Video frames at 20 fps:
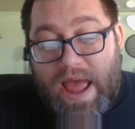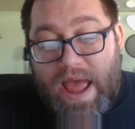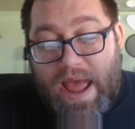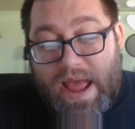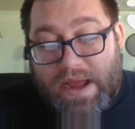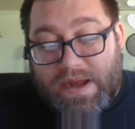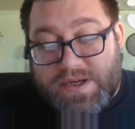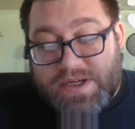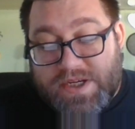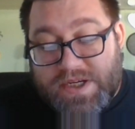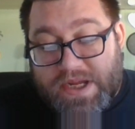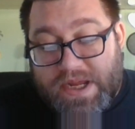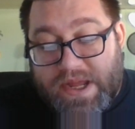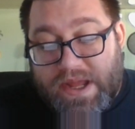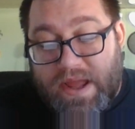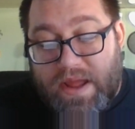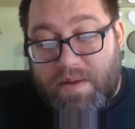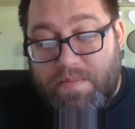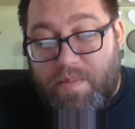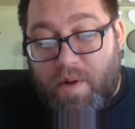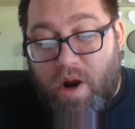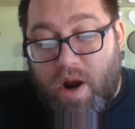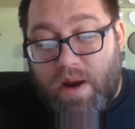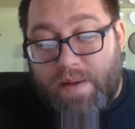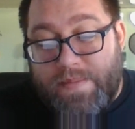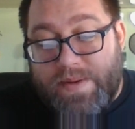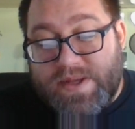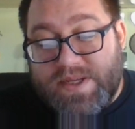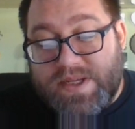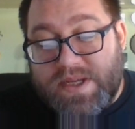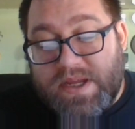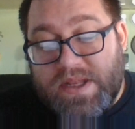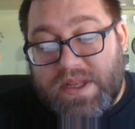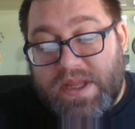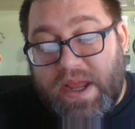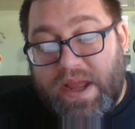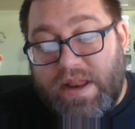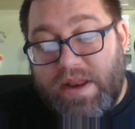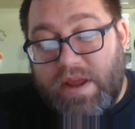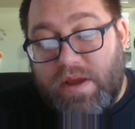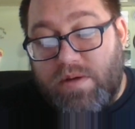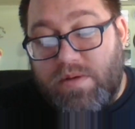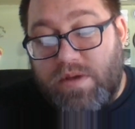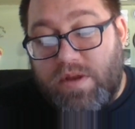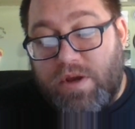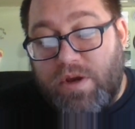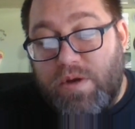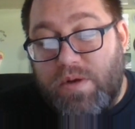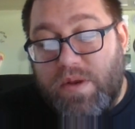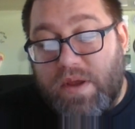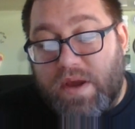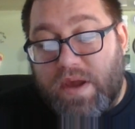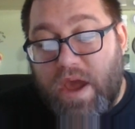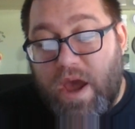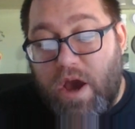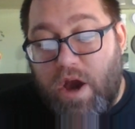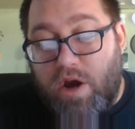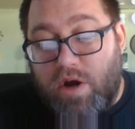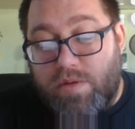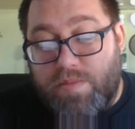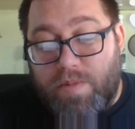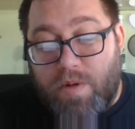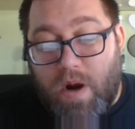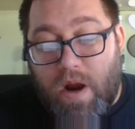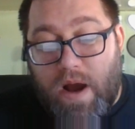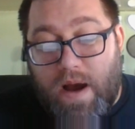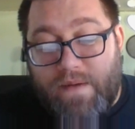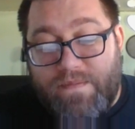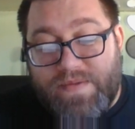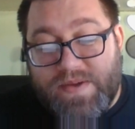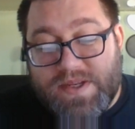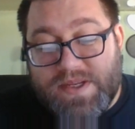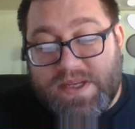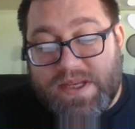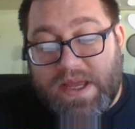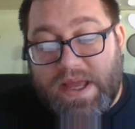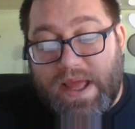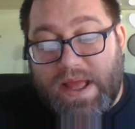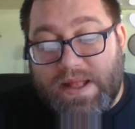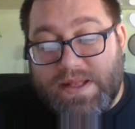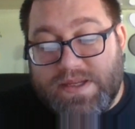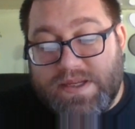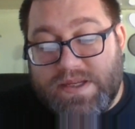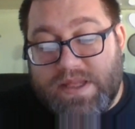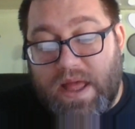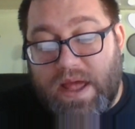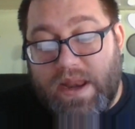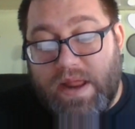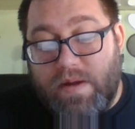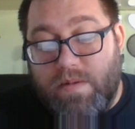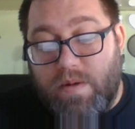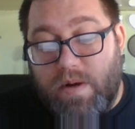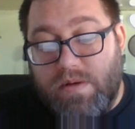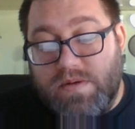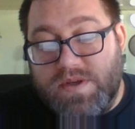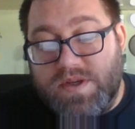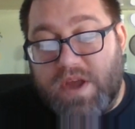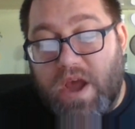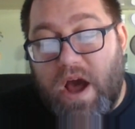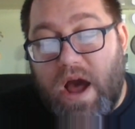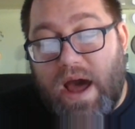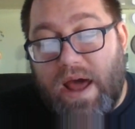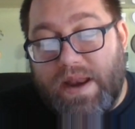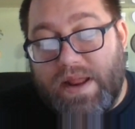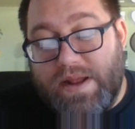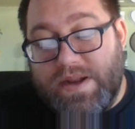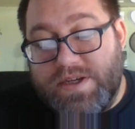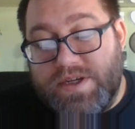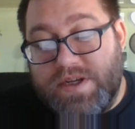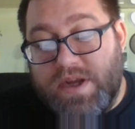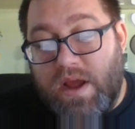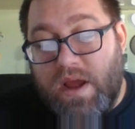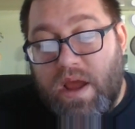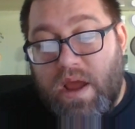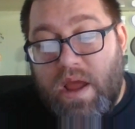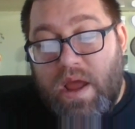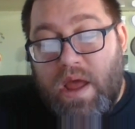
As she and Barnabas continue to decode prophecy and study Rose Cottage,